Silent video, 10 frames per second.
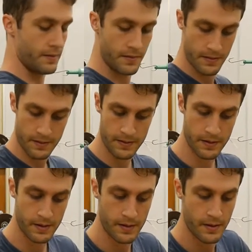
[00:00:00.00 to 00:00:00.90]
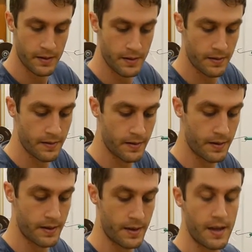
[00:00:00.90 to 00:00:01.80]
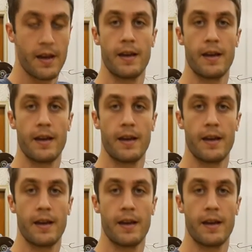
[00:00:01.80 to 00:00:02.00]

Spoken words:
(no one is talking)